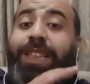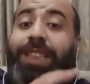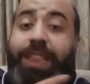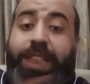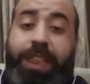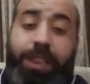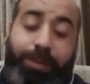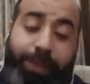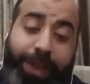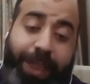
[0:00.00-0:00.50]

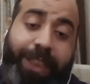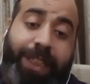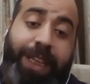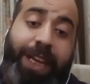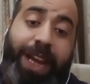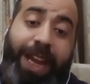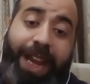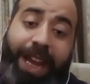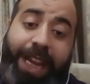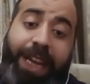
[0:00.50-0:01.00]
didn't meet
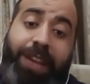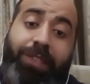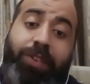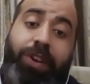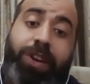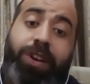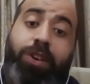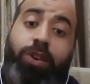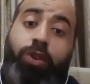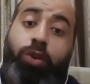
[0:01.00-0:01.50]

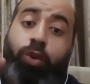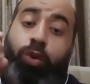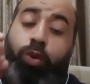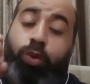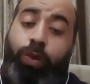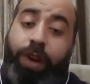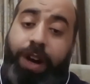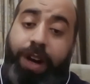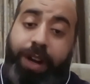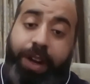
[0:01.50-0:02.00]
anyone
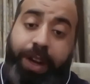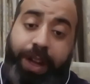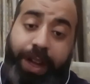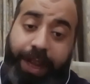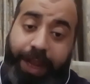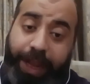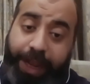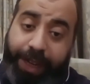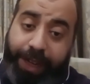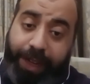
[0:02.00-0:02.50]
who were
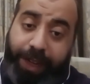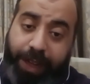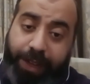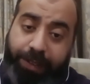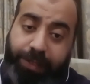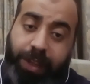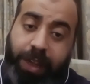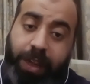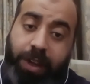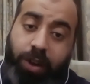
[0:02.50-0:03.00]
in
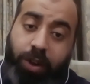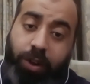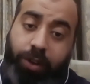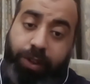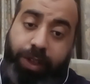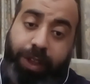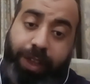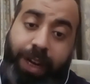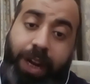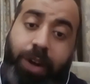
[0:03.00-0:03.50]
Gaza on
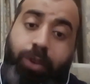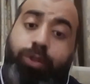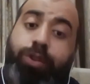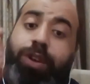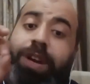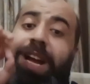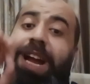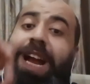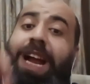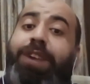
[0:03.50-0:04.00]
the ground
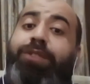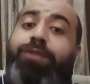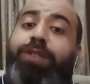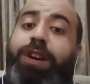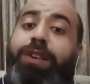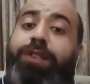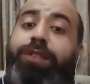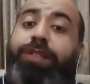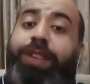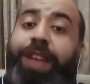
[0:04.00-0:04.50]
and
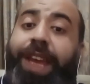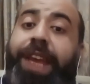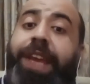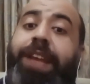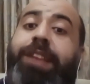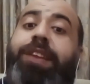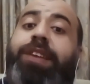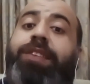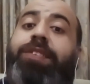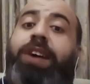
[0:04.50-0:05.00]
were
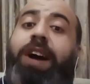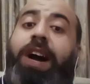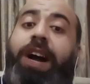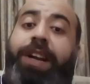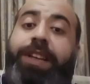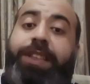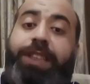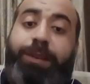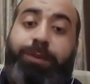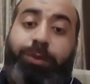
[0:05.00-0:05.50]
seeing these
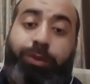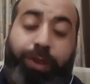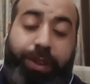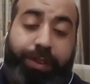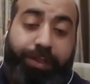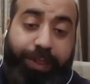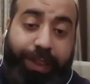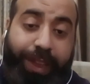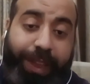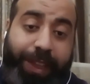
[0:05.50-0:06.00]
hardships, were
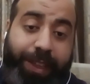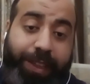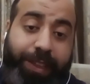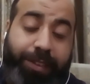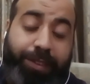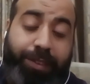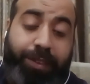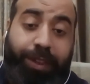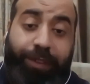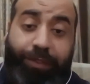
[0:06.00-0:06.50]
seeing
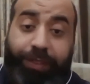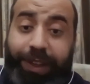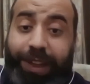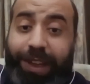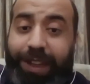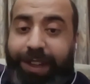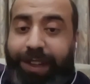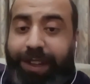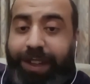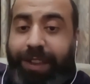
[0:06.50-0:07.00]
these
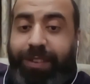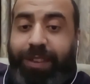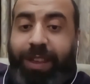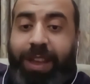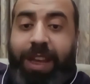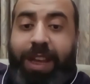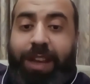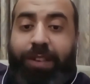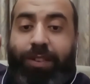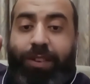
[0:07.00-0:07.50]
difficulties,
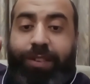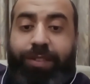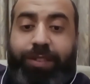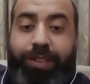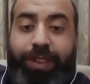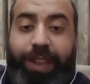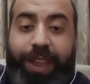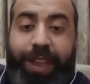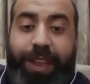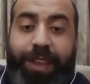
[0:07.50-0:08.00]
were
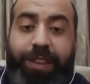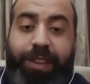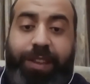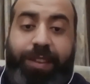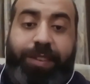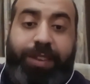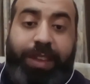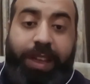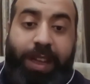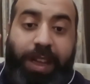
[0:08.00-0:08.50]
seeing
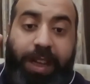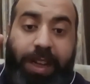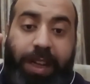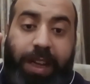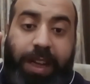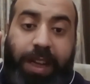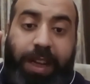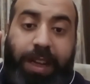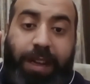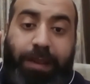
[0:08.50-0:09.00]
this
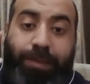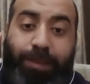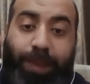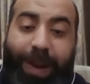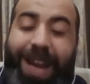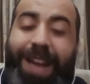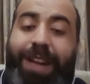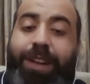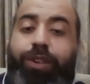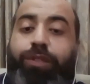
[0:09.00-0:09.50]

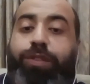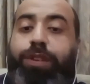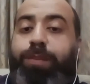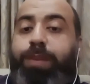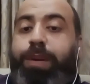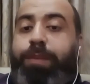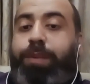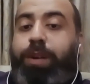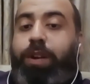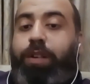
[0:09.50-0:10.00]
plight of the
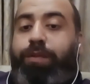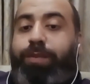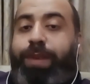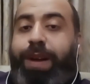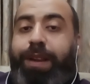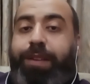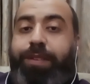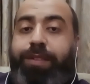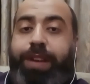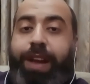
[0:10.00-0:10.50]
people of
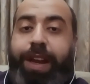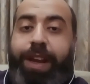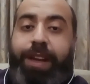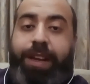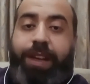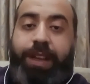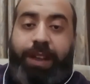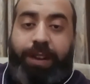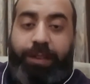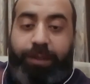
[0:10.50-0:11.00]
Palestine
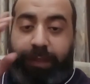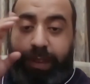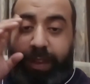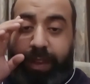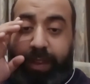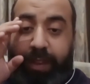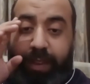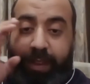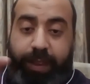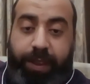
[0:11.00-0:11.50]

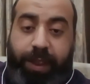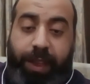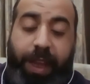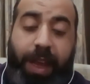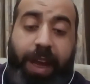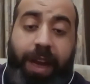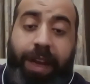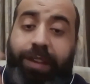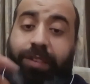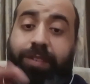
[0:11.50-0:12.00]
with the
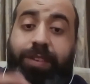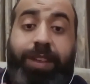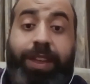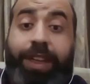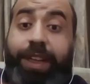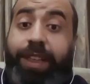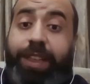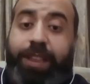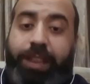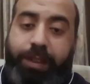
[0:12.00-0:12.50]
eyes
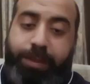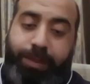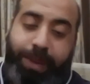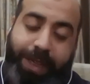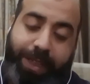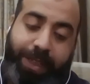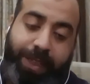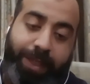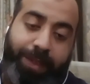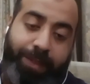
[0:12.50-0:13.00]
he didn't
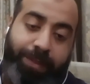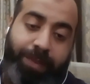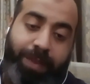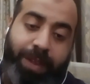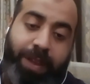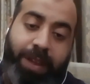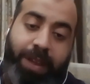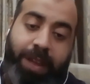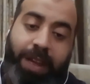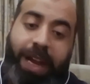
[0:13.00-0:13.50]
met.
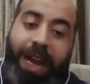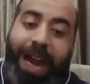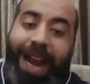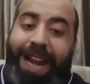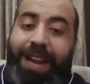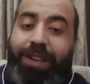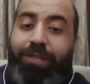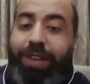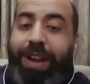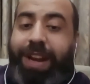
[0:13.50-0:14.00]

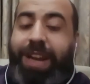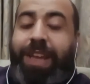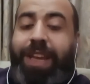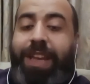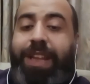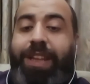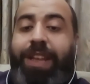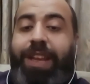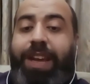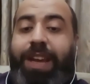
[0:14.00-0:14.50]
And when
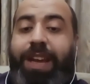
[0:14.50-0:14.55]
he